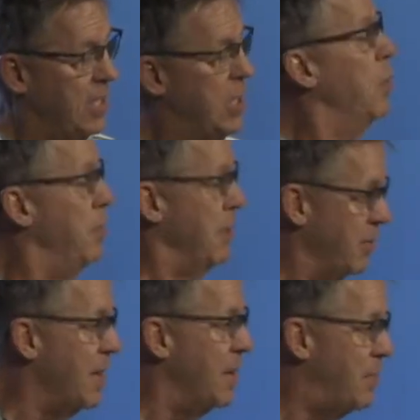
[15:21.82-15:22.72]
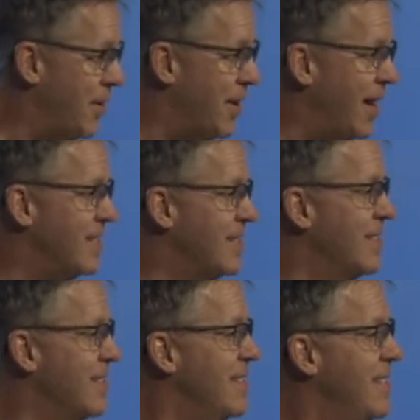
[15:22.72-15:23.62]
you will be with me in paradise.
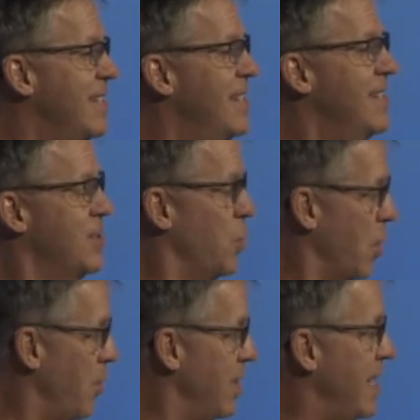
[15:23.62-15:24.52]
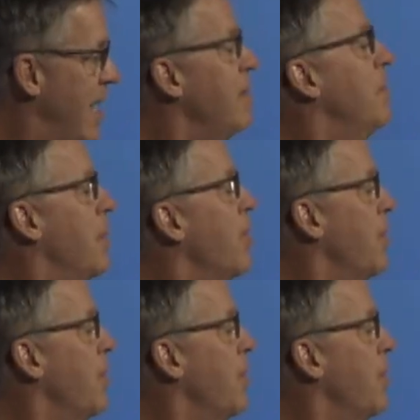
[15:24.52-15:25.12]
So, where was that? Remember,